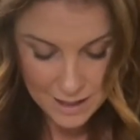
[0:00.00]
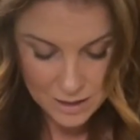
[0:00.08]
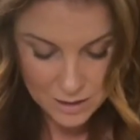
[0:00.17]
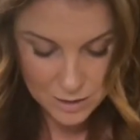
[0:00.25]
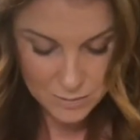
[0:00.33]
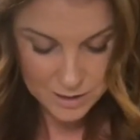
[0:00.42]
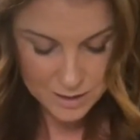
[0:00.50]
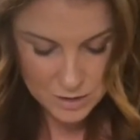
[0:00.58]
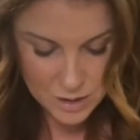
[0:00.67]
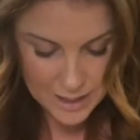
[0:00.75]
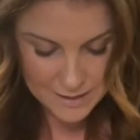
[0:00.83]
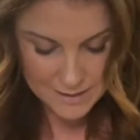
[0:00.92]
you can
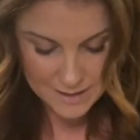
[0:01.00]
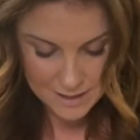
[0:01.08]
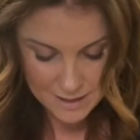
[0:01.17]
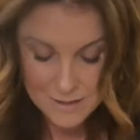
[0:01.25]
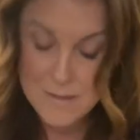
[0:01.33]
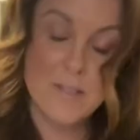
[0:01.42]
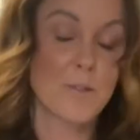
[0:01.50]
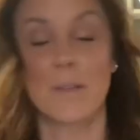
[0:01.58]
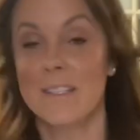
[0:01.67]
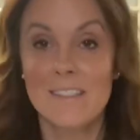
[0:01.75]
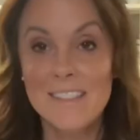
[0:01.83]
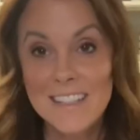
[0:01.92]
just
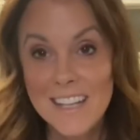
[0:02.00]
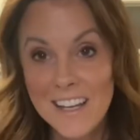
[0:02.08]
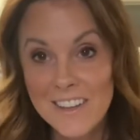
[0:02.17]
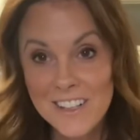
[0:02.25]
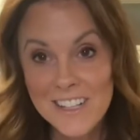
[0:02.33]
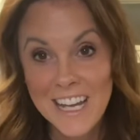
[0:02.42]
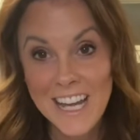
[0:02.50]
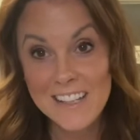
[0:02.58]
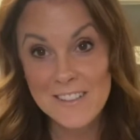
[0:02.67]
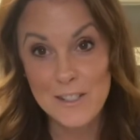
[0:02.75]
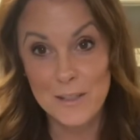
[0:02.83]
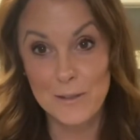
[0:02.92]
squeeze it together
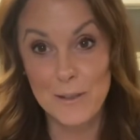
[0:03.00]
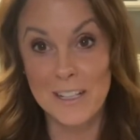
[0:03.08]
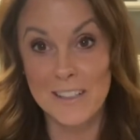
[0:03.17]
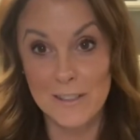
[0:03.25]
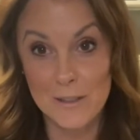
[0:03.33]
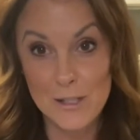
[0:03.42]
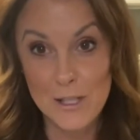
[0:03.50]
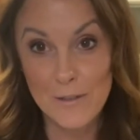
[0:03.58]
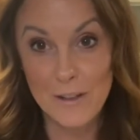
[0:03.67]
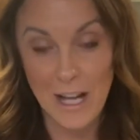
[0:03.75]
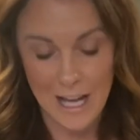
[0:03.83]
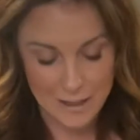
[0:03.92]
and do a little
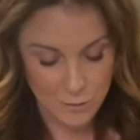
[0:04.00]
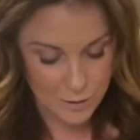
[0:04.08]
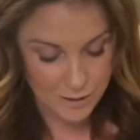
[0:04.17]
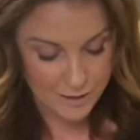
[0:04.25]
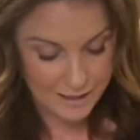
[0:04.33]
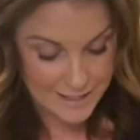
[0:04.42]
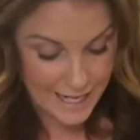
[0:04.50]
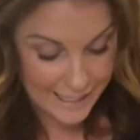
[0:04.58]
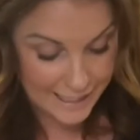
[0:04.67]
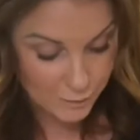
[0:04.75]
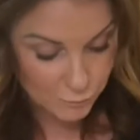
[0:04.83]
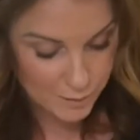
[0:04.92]
chiffonade, or
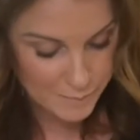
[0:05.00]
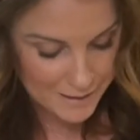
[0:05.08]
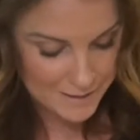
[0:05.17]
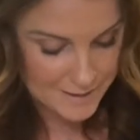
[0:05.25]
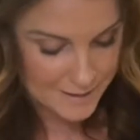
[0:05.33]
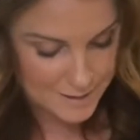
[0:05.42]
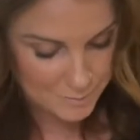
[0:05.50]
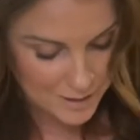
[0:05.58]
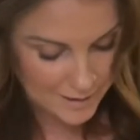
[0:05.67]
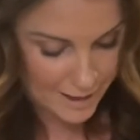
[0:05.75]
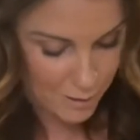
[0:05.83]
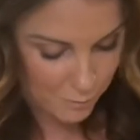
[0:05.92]
tiny ribbons is
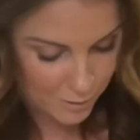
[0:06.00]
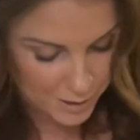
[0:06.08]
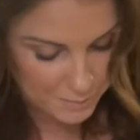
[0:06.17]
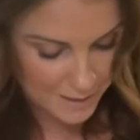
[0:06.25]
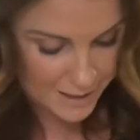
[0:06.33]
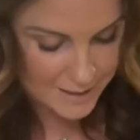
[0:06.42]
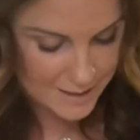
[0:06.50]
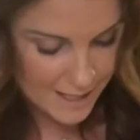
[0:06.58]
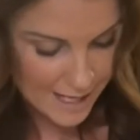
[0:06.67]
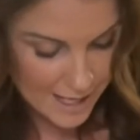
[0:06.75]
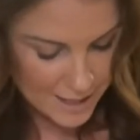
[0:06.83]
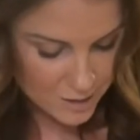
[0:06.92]
what that word means.
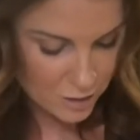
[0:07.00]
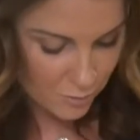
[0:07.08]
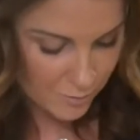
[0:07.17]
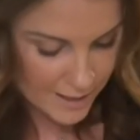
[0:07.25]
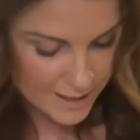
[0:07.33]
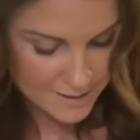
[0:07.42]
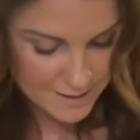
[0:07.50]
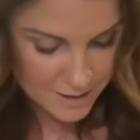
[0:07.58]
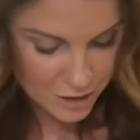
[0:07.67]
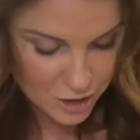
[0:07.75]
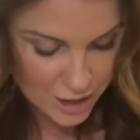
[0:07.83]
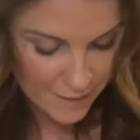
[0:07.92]
So this
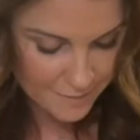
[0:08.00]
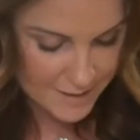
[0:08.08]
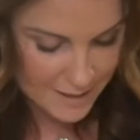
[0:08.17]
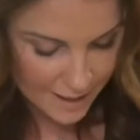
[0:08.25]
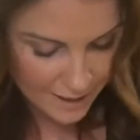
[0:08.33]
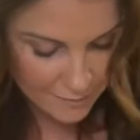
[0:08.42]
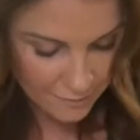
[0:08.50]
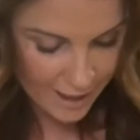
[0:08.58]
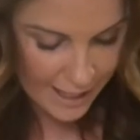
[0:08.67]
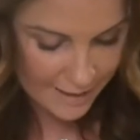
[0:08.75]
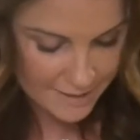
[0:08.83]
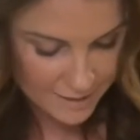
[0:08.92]
chef's knife
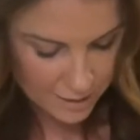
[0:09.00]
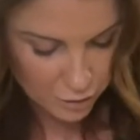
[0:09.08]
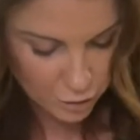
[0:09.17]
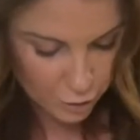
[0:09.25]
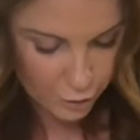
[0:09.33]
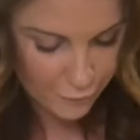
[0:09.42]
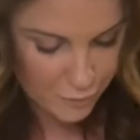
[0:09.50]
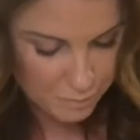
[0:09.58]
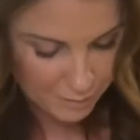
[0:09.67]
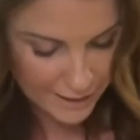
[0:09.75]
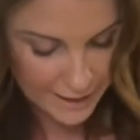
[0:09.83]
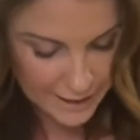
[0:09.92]
has a curved
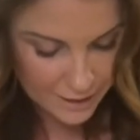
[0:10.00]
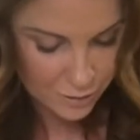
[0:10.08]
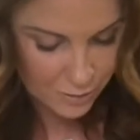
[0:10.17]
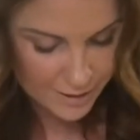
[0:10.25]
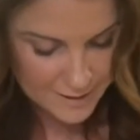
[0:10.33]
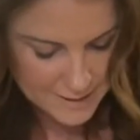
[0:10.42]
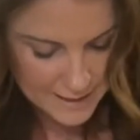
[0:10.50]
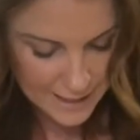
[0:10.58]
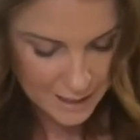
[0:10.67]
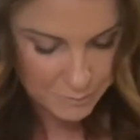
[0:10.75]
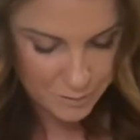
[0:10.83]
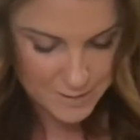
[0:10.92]
blade, and you can see
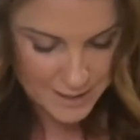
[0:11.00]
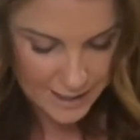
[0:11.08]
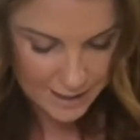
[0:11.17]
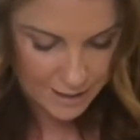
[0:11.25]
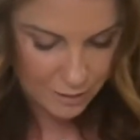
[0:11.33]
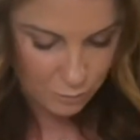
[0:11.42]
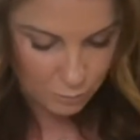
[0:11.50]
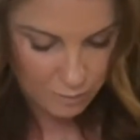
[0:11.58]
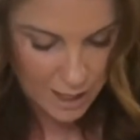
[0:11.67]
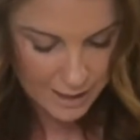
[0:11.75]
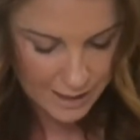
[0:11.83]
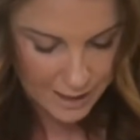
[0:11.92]
I'm using it in a
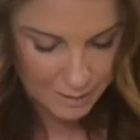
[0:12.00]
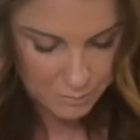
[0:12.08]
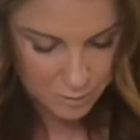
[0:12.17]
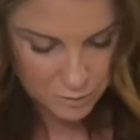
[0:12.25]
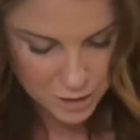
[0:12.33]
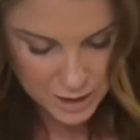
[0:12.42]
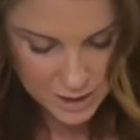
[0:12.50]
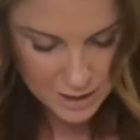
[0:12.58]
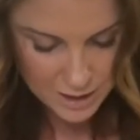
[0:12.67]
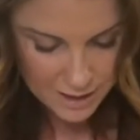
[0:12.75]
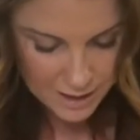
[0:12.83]
rocking motion.